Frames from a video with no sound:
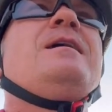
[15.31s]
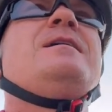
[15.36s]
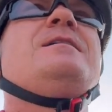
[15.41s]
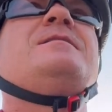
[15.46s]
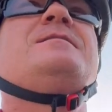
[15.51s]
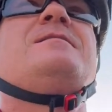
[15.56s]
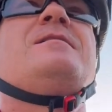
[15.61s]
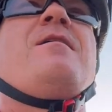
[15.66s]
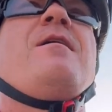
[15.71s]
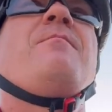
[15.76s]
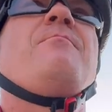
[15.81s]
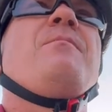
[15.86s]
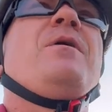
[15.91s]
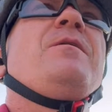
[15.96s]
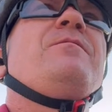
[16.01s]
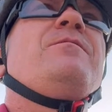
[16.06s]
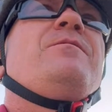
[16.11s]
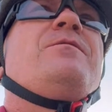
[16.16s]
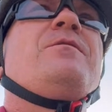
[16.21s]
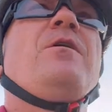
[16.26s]
It's
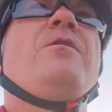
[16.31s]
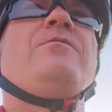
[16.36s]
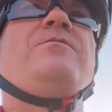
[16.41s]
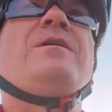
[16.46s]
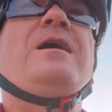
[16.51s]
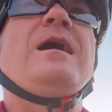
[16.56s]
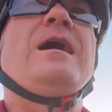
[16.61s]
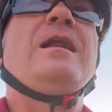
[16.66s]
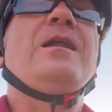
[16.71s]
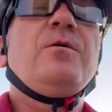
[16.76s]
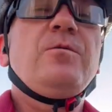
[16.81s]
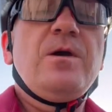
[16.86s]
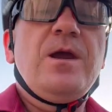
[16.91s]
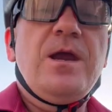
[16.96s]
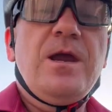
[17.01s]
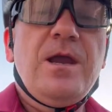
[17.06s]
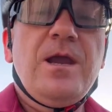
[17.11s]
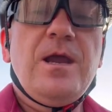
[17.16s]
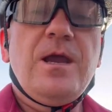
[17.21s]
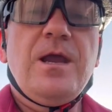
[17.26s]
month of
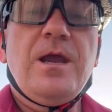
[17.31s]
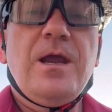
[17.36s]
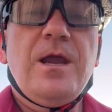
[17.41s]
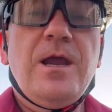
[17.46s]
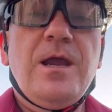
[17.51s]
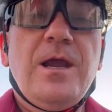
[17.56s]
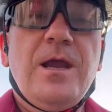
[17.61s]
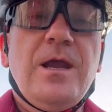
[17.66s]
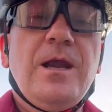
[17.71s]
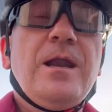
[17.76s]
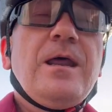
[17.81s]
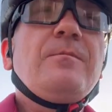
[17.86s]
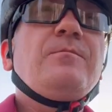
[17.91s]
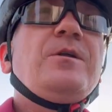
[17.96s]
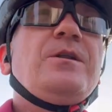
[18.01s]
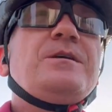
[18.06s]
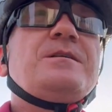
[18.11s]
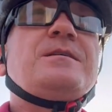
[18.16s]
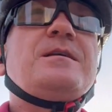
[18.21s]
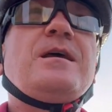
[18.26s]
Halloween. I'm
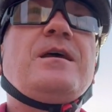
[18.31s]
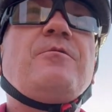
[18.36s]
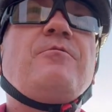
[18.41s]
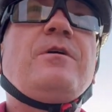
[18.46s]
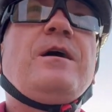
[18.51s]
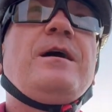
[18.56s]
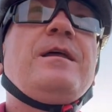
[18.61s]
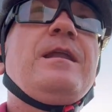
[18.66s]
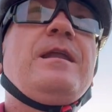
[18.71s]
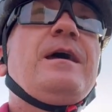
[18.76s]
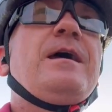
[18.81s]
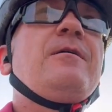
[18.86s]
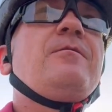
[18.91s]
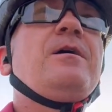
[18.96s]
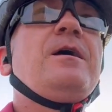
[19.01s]
gonna say it right now.